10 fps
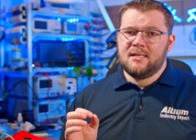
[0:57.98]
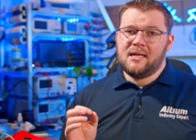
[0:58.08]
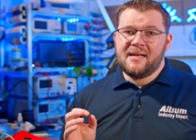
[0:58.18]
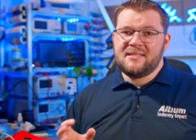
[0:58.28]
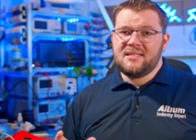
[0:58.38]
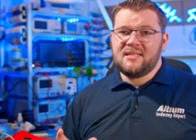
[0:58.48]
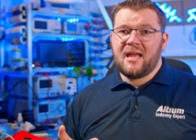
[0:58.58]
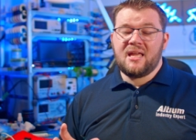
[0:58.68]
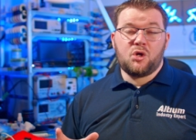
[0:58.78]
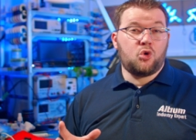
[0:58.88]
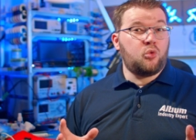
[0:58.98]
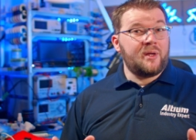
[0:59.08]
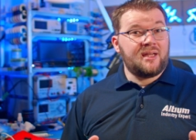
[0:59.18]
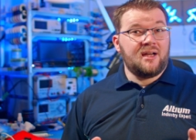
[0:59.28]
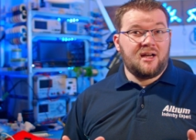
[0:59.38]
I did a
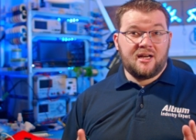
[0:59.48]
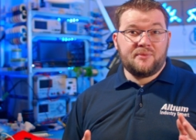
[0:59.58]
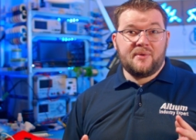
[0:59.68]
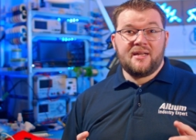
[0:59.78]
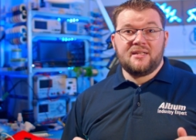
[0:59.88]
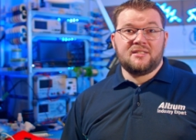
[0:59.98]
quick hardware